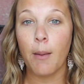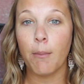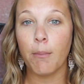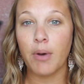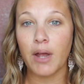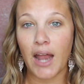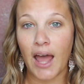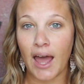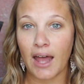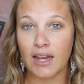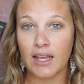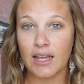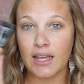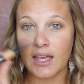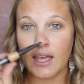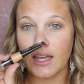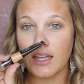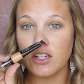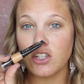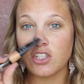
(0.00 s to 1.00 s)
but adding
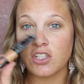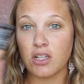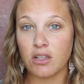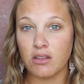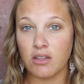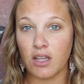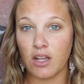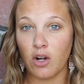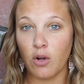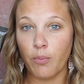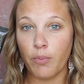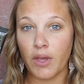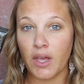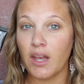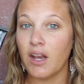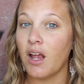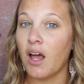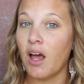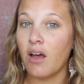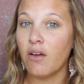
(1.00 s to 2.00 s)
in just a little
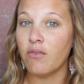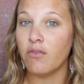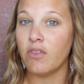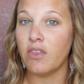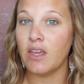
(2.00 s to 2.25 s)
bit of